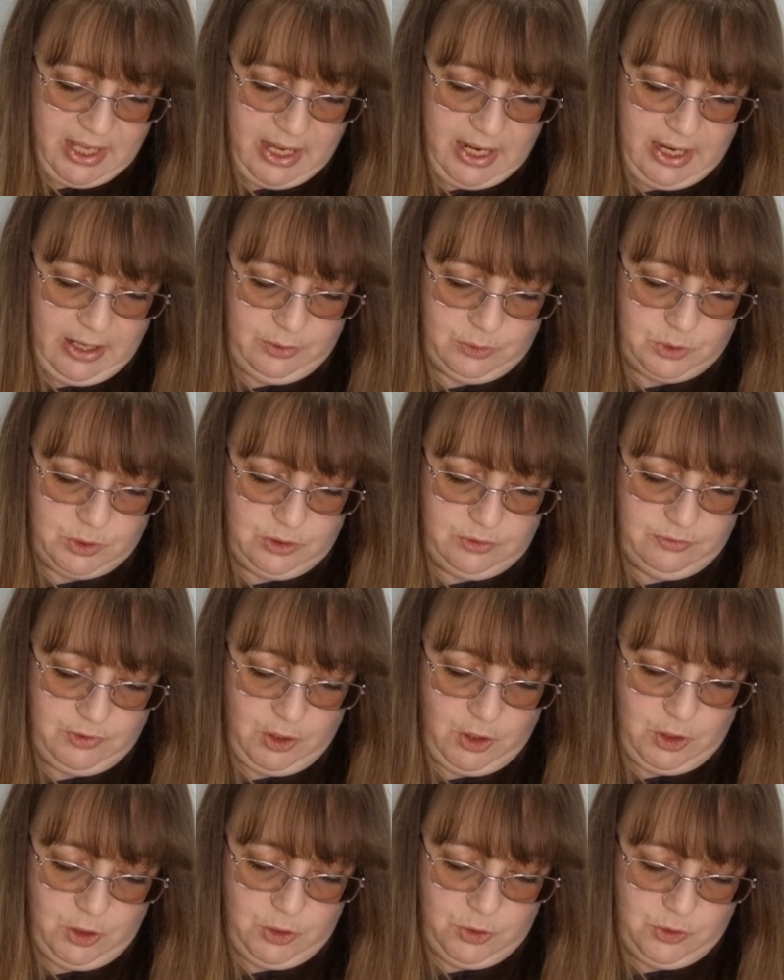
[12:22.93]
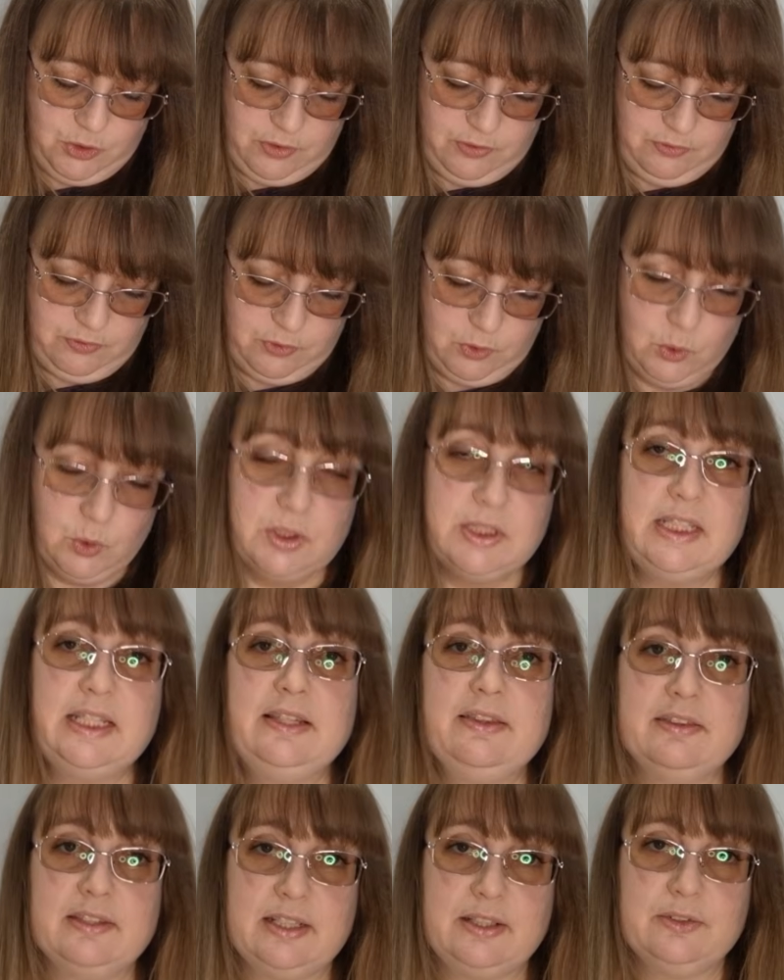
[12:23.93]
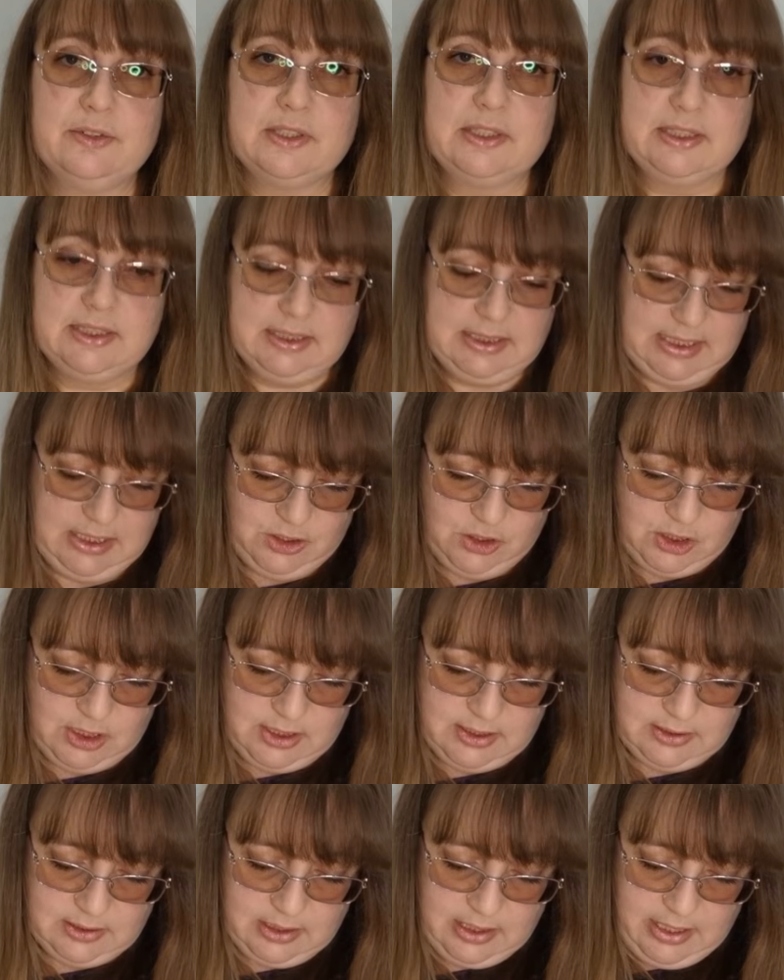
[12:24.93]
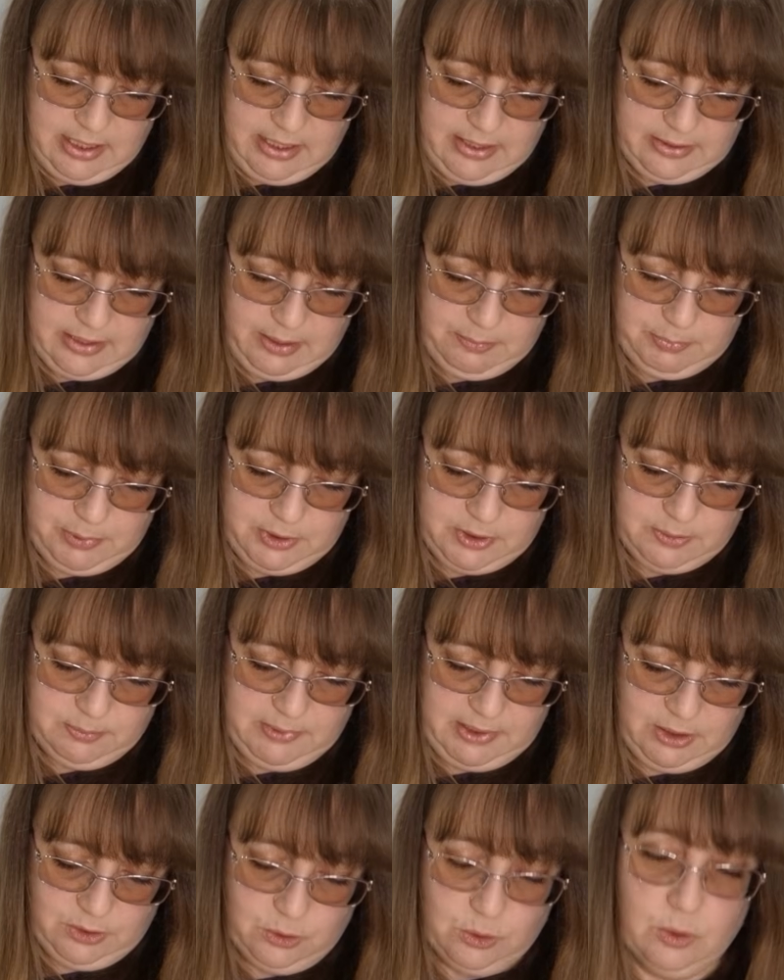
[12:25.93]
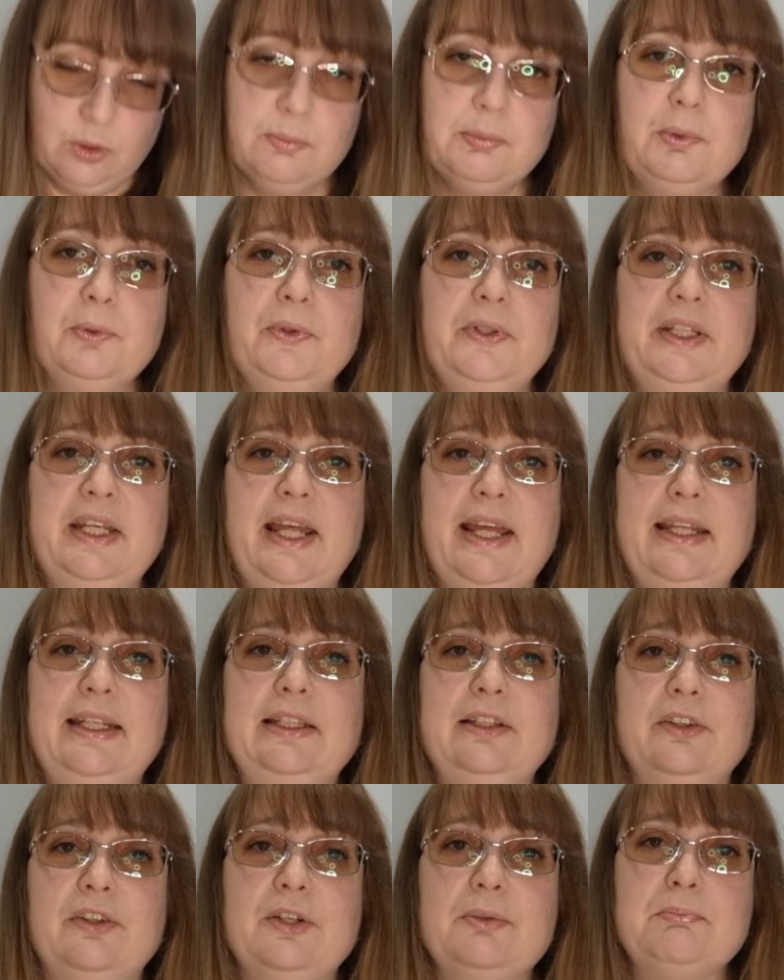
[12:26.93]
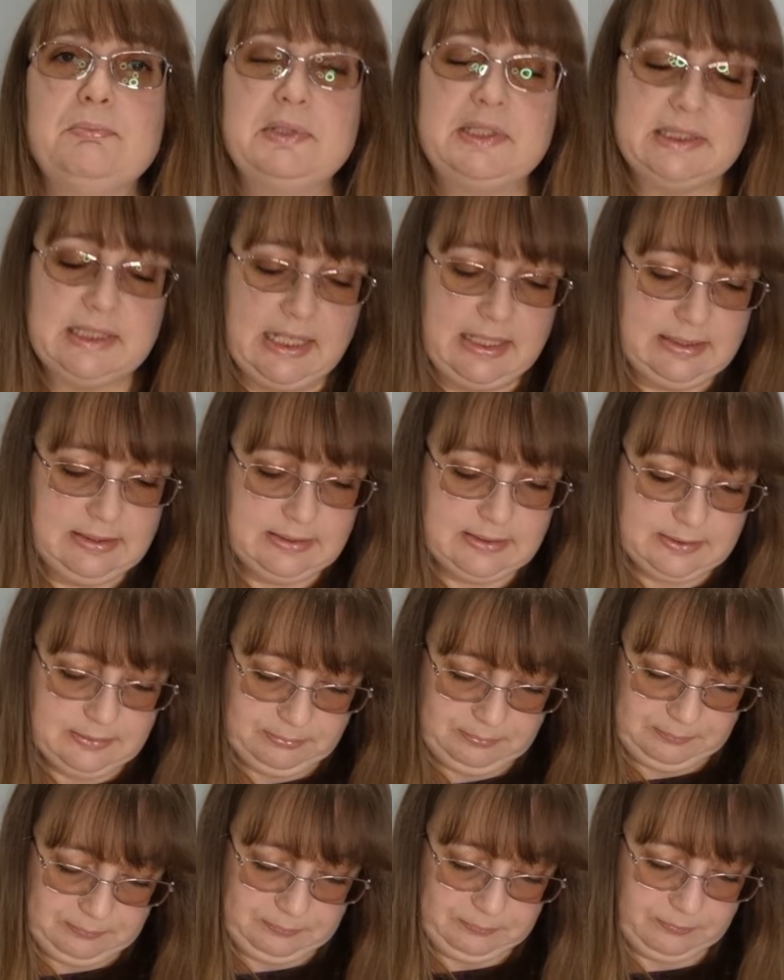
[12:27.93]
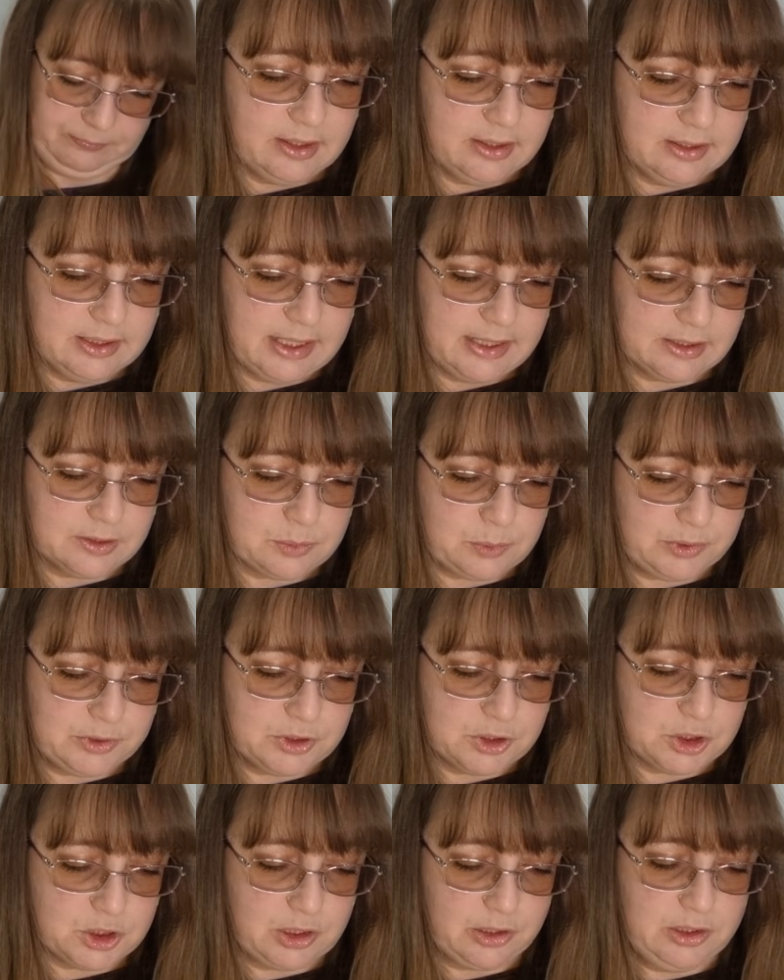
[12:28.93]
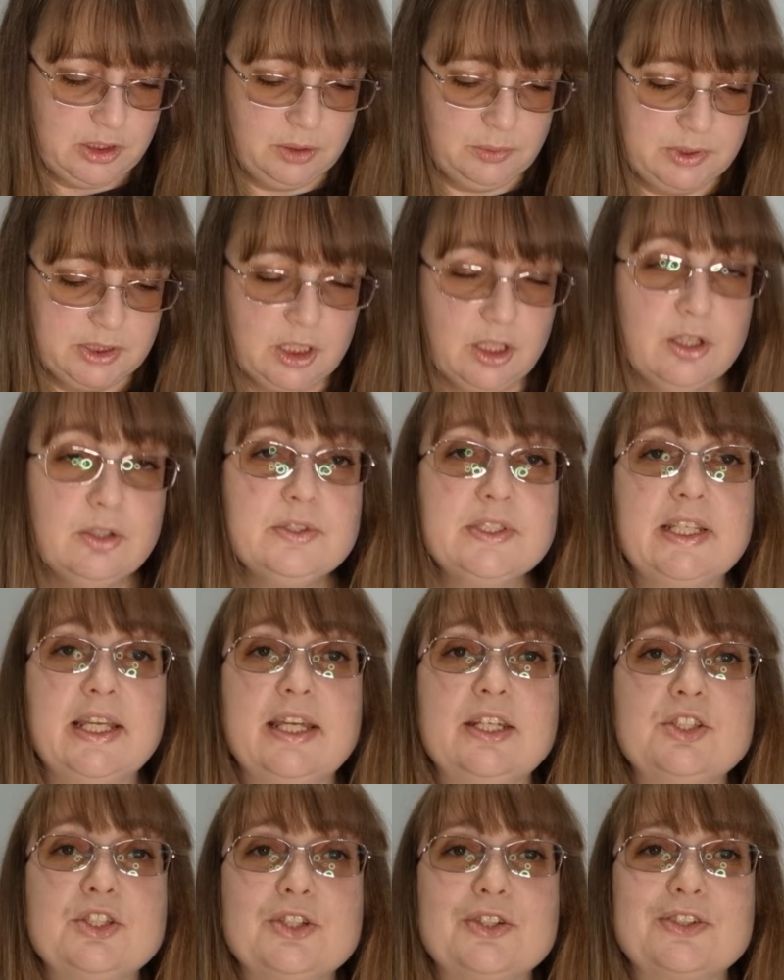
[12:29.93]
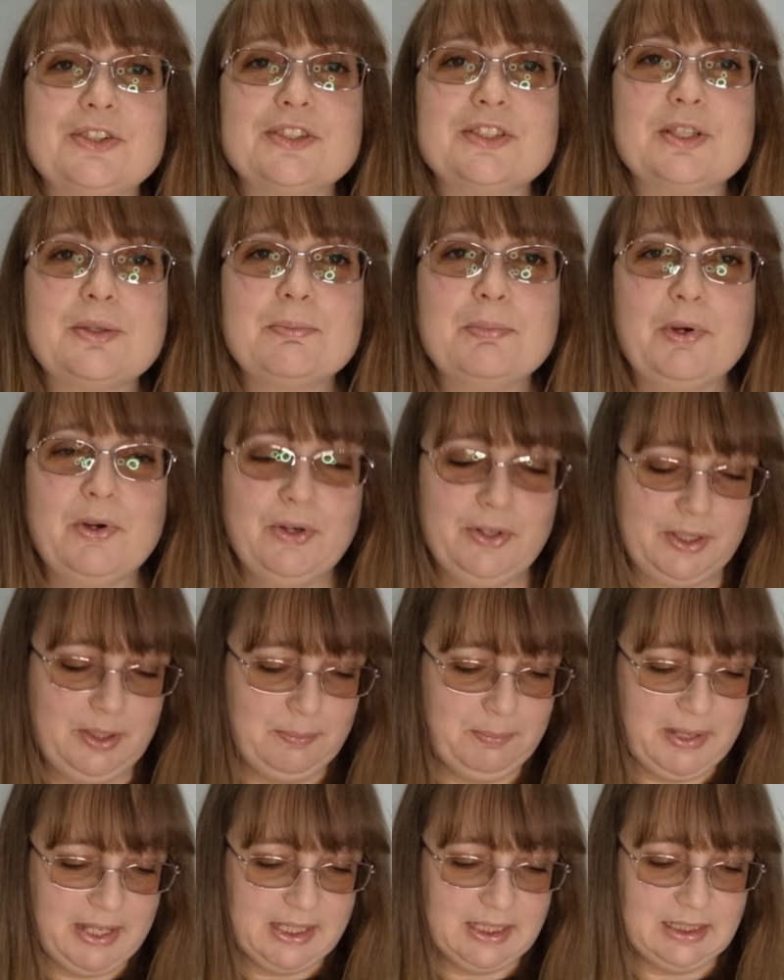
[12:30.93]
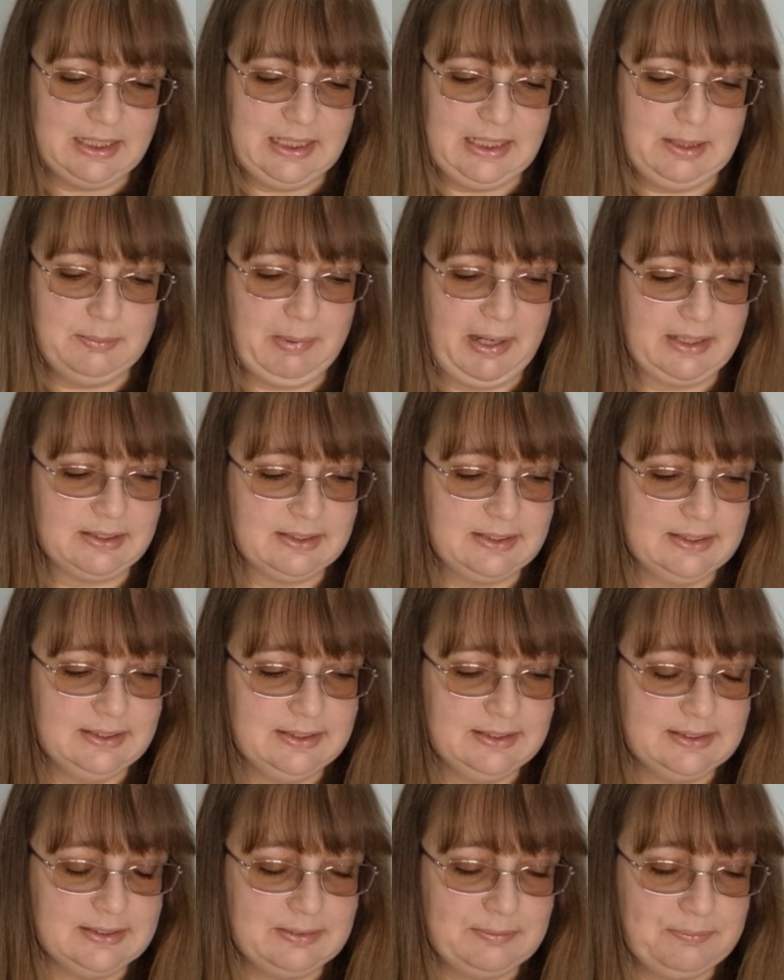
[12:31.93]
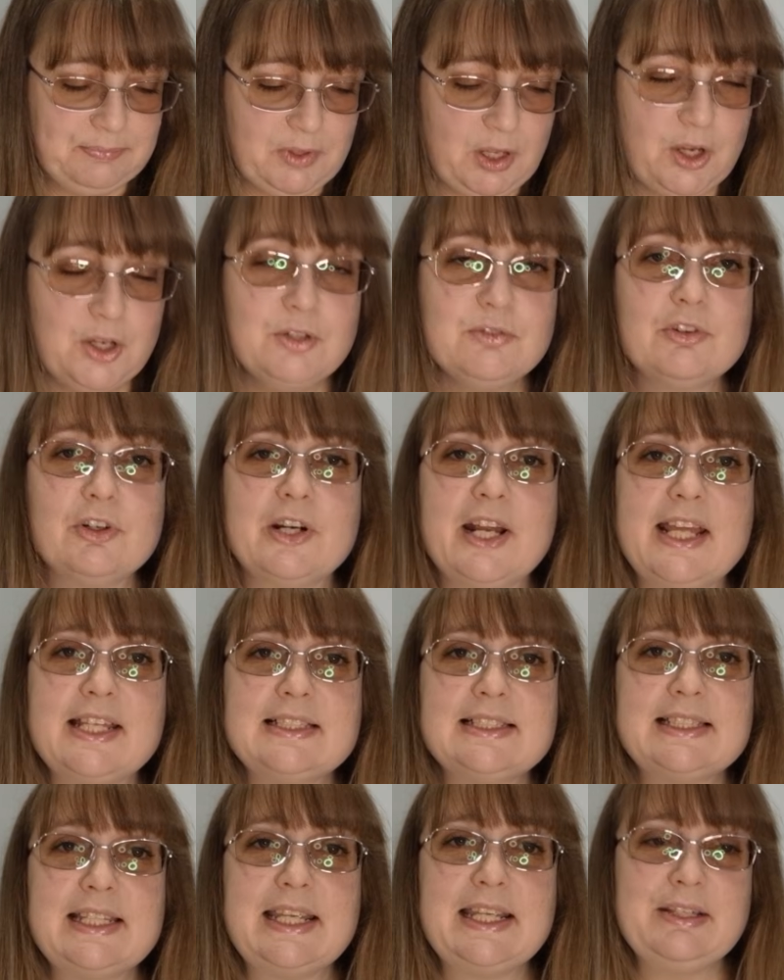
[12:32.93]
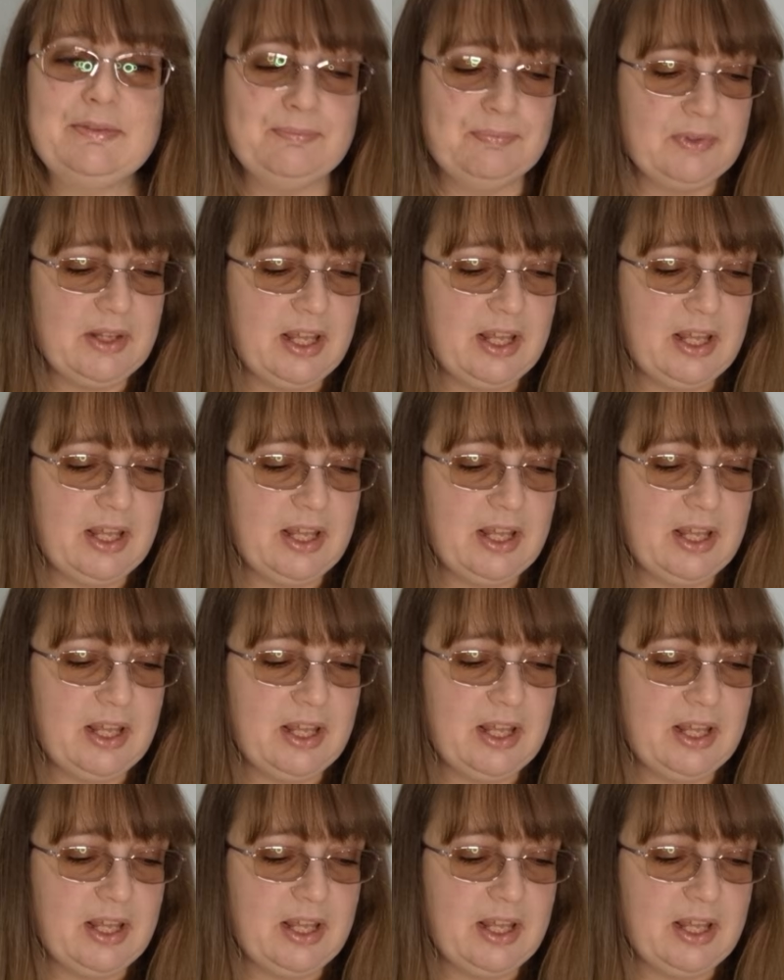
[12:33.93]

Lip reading: out of 114,000 stitches. That puts me at 0.89%. Next one to show you is Cozy Hedgehogs by Pink Lily Patterns over on Etsy.